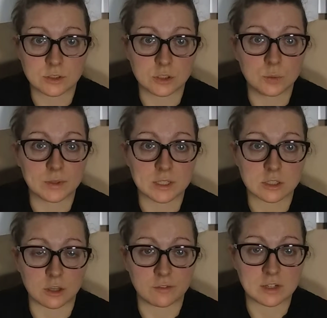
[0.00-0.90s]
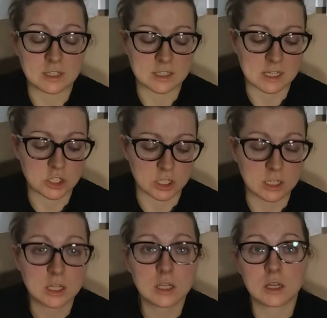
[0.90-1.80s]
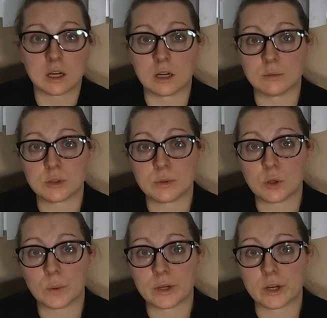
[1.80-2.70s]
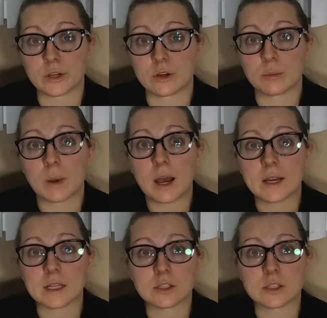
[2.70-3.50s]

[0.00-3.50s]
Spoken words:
So you want this sulfonization to be going on in your body.